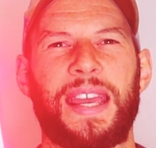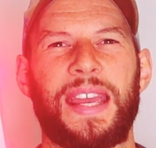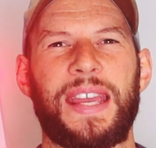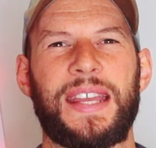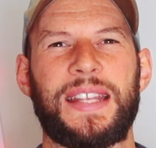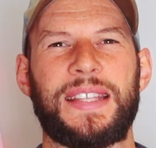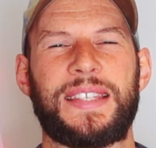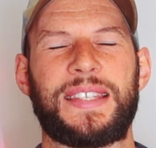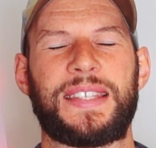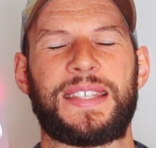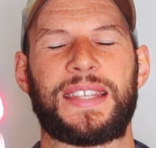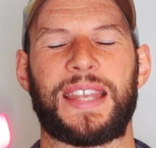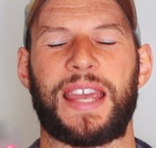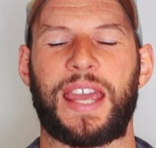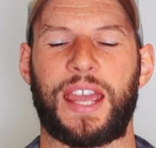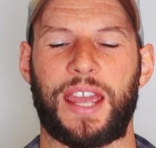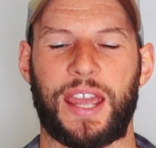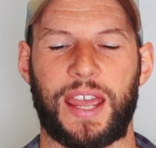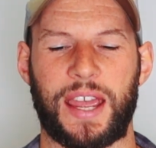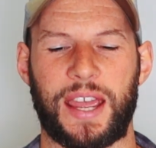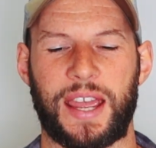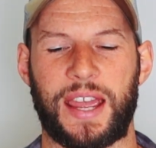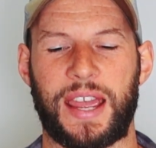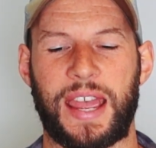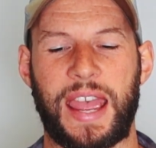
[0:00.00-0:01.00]
It's
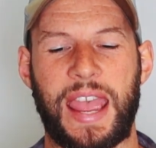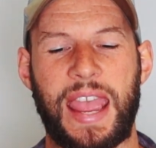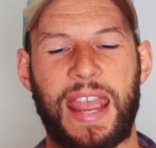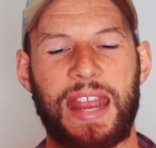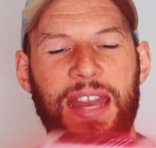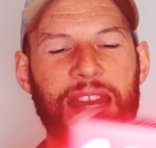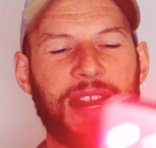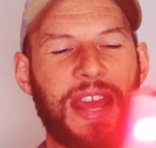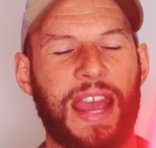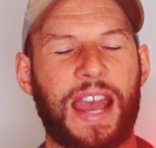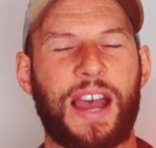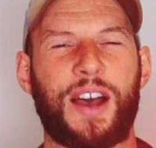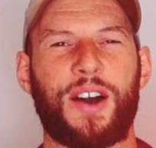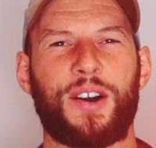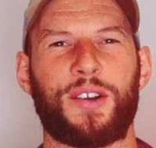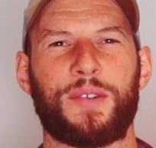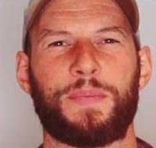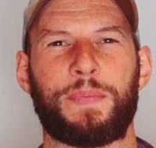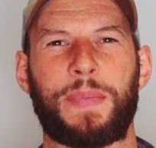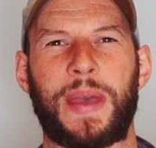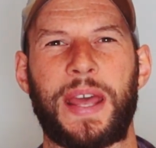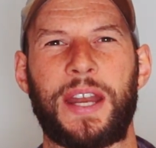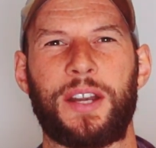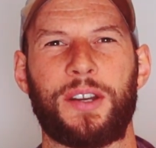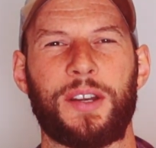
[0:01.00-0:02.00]
a
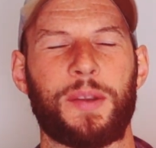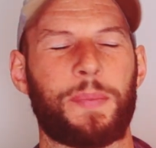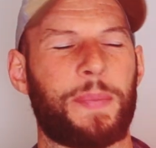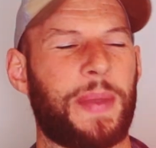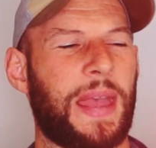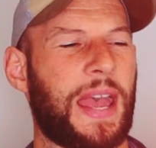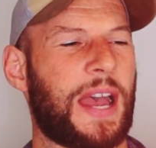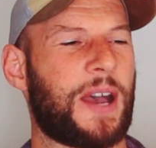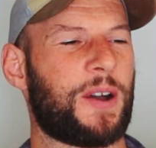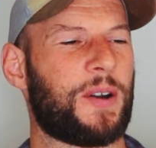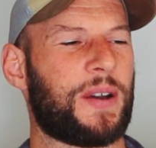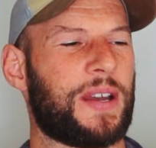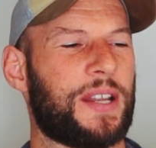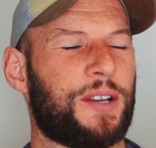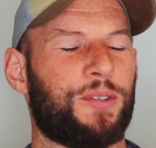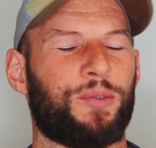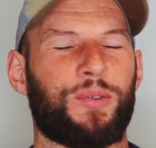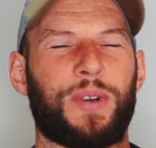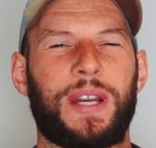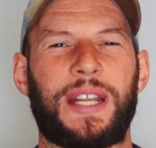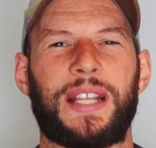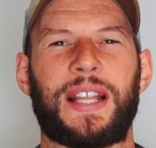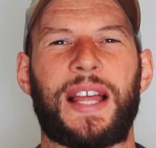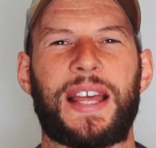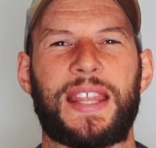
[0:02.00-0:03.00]
handheld, battery-powered
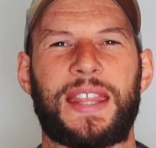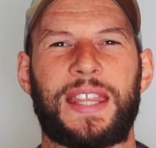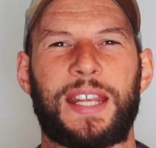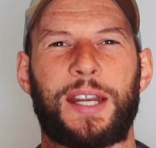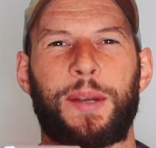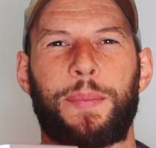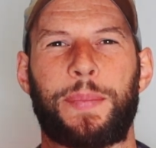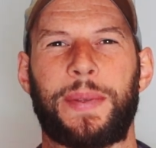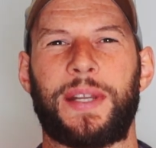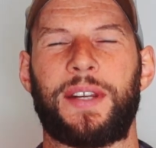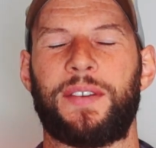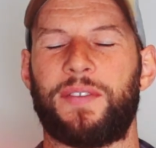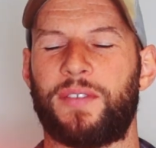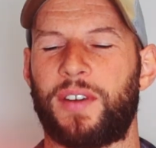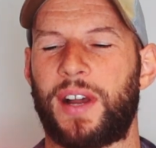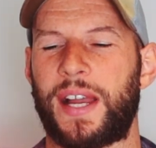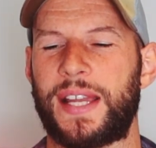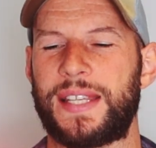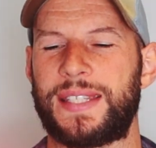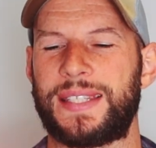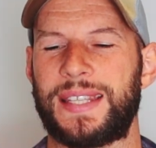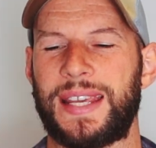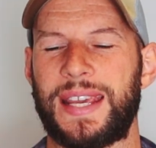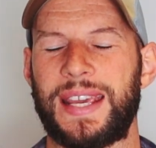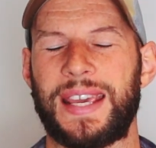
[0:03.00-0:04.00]
red light therapy
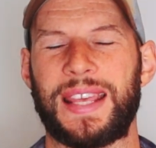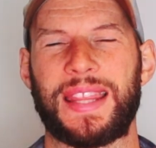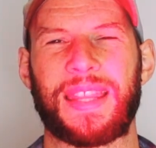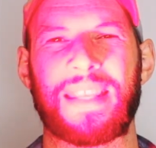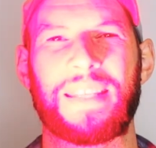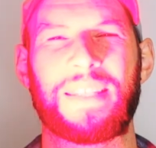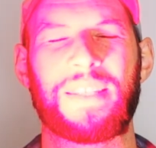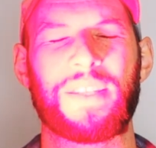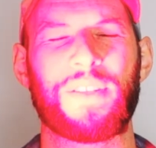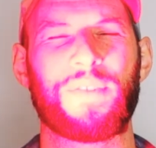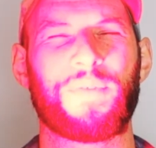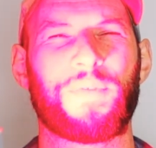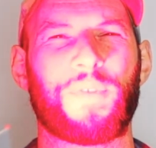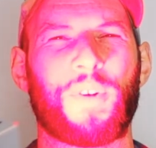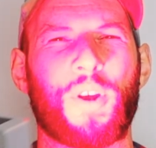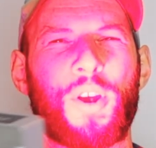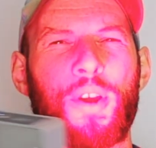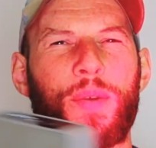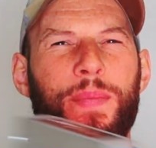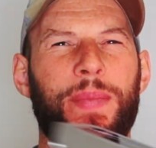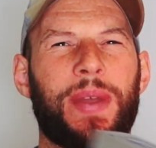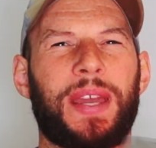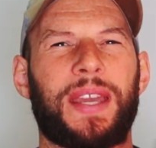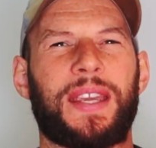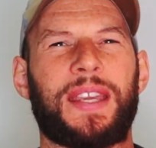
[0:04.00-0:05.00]
device. This is
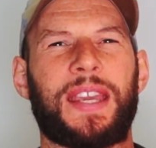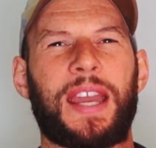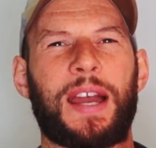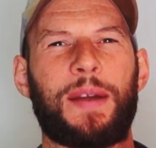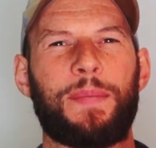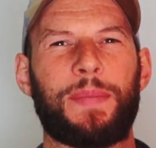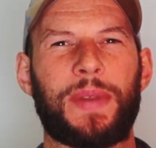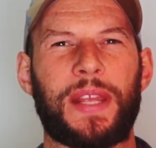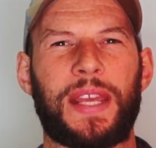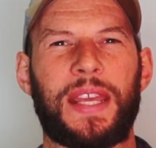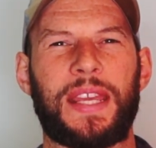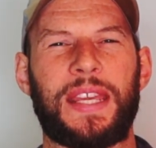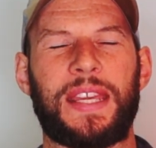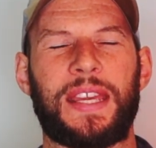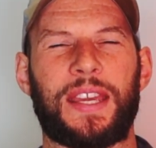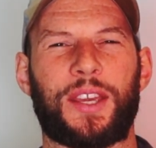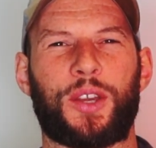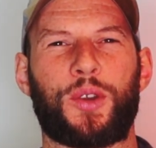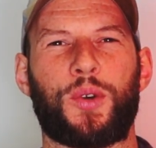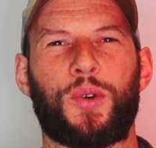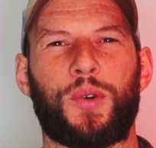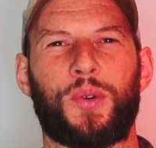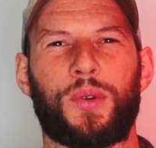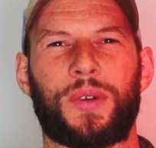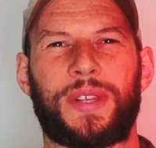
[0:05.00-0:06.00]
from a company
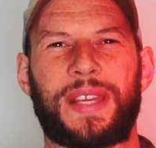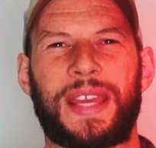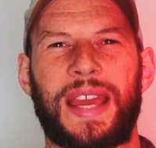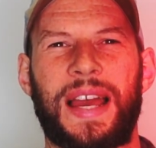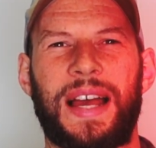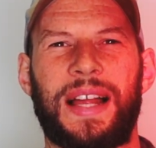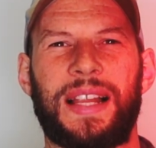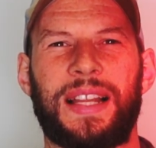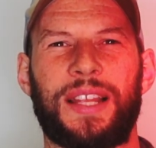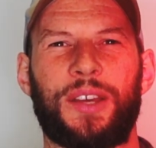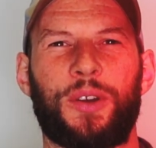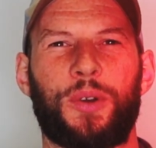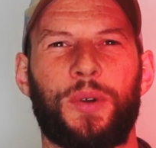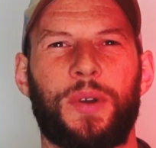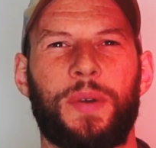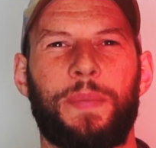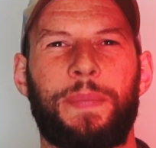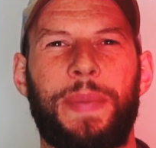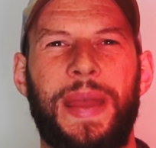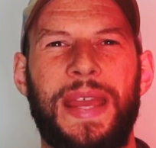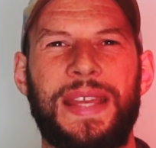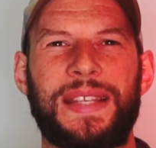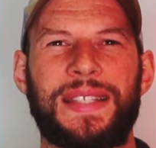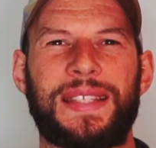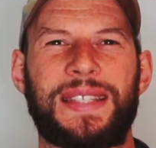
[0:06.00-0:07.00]
called Kala who are
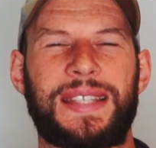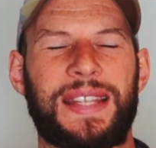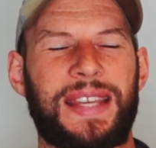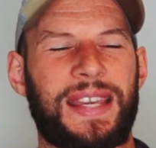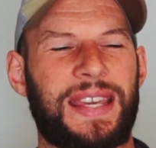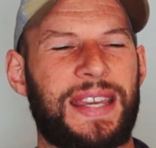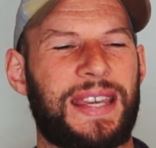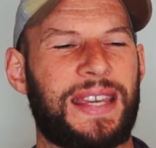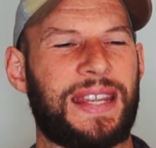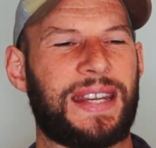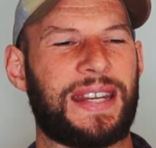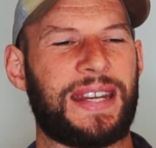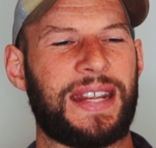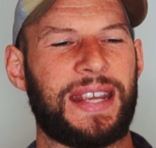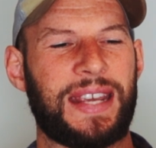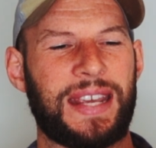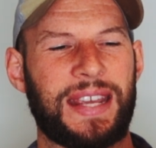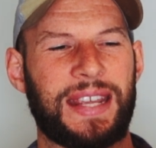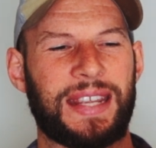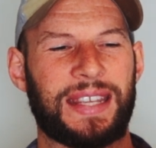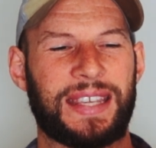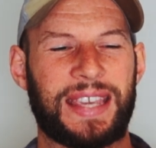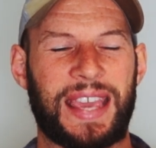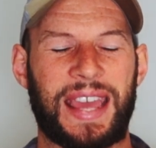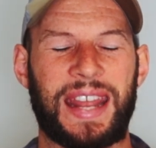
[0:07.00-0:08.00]
based in
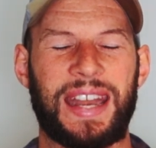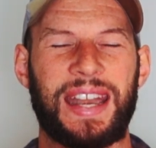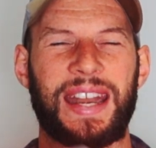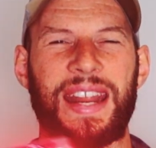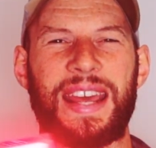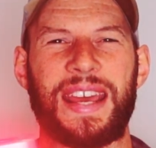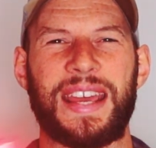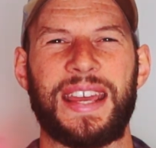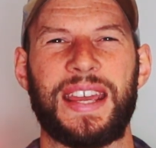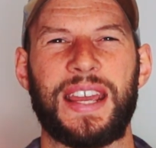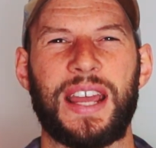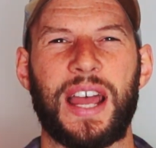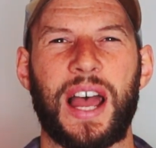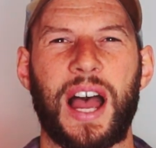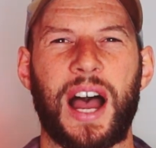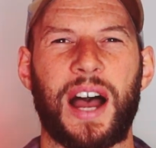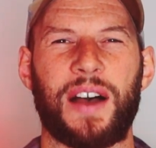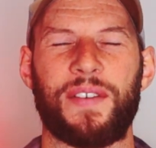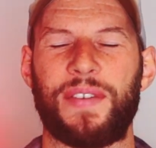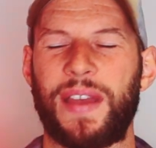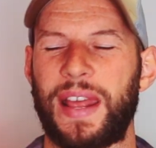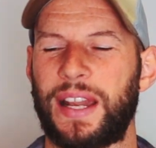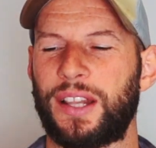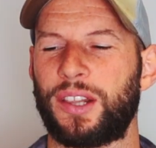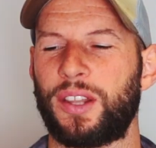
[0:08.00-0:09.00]
Canada.
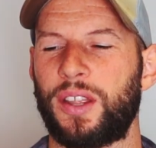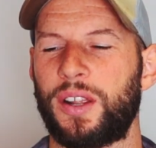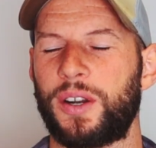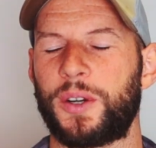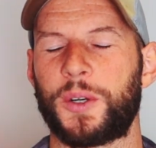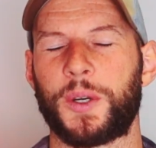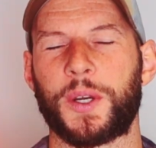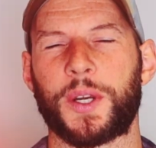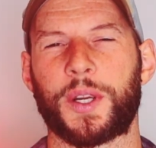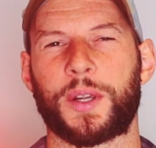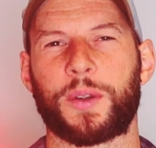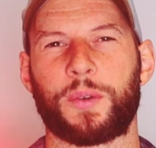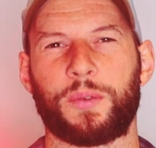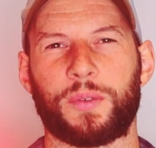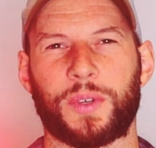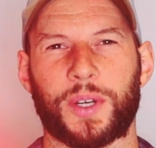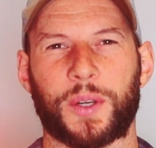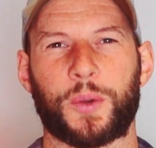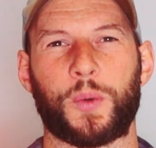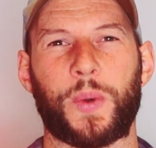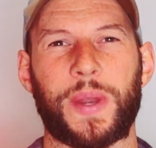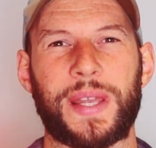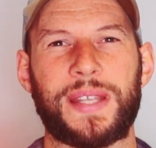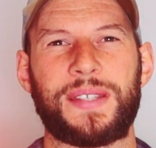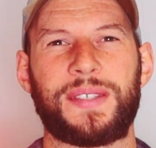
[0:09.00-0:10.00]
I've had a lot of
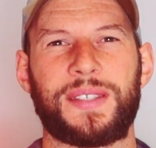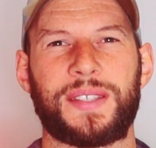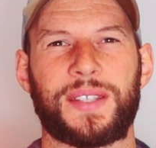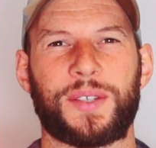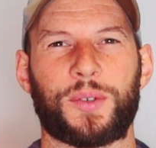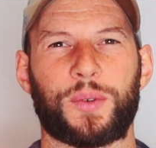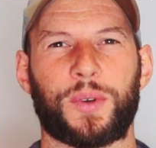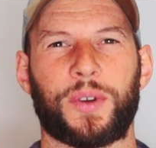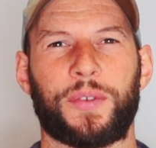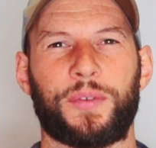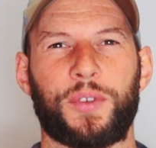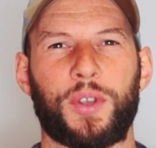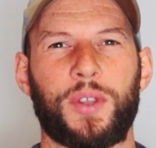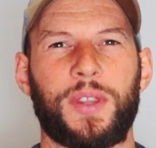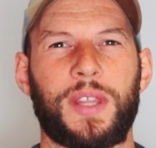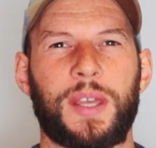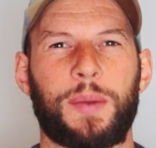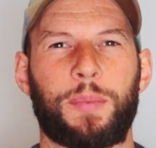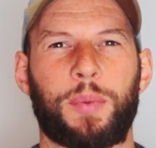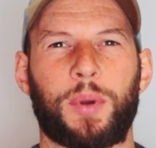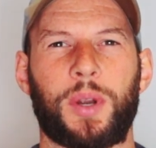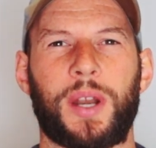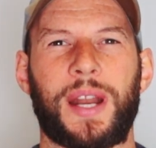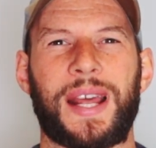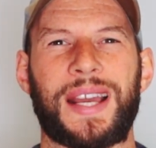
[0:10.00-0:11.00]
requests to review
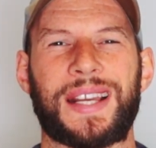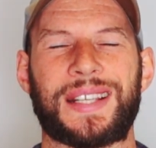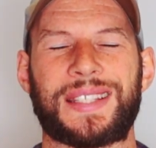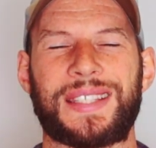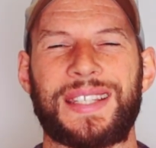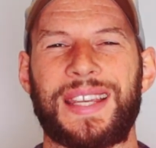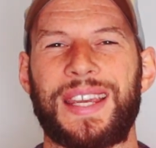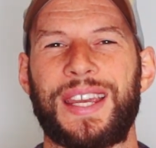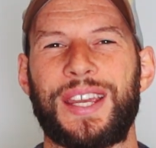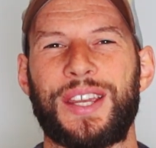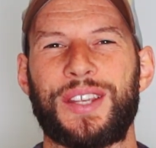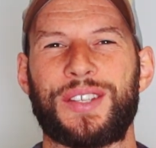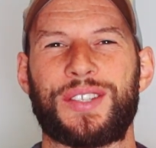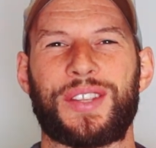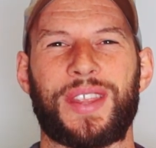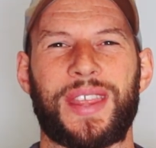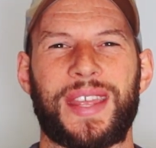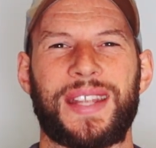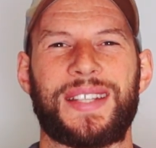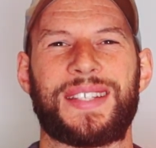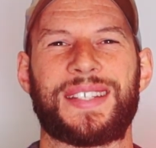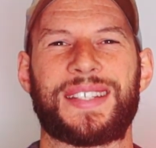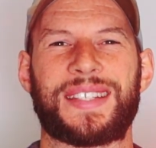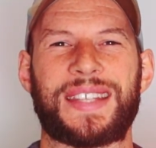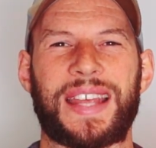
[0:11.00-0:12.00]
their products, so
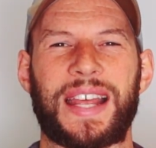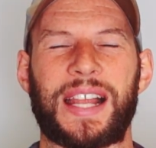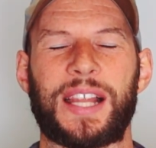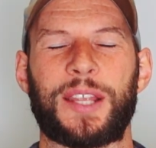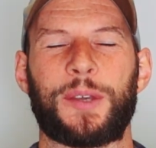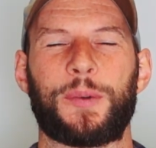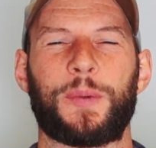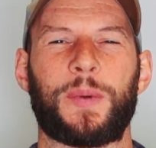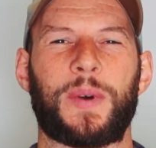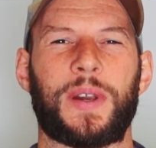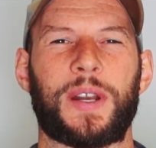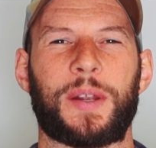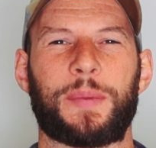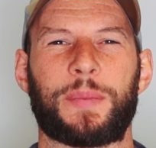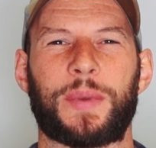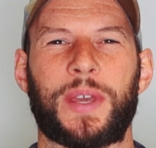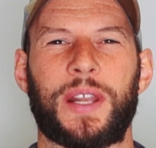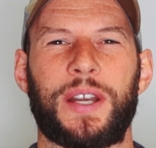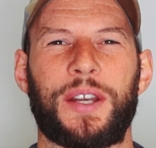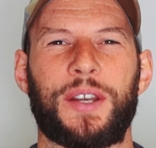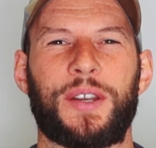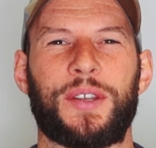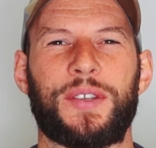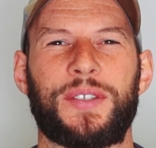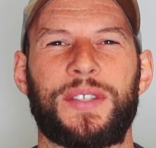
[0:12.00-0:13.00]
that's exactly what I'm
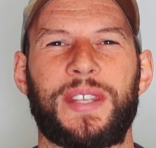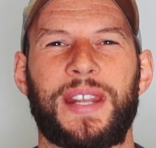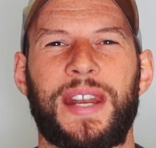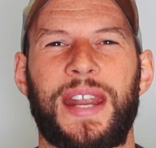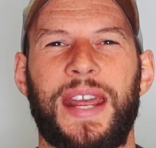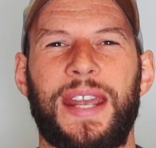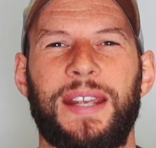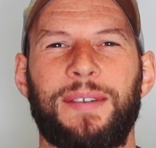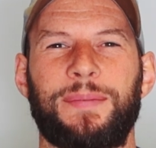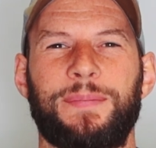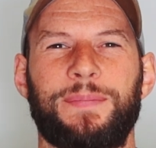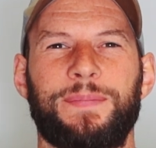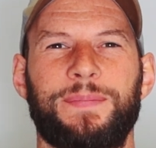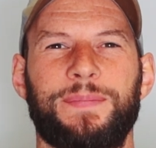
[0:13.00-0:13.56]
going to do today.